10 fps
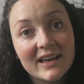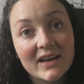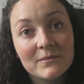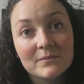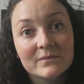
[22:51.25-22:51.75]

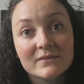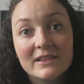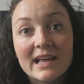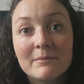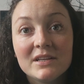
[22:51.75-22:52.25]
and
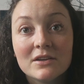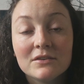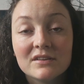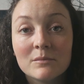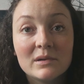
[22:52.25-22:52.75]
let me
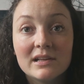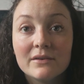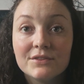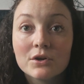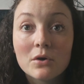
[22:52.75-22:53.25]
know down
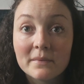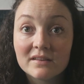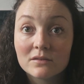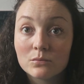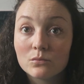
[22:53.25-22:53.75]
below in the
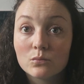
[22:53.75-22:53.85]
comments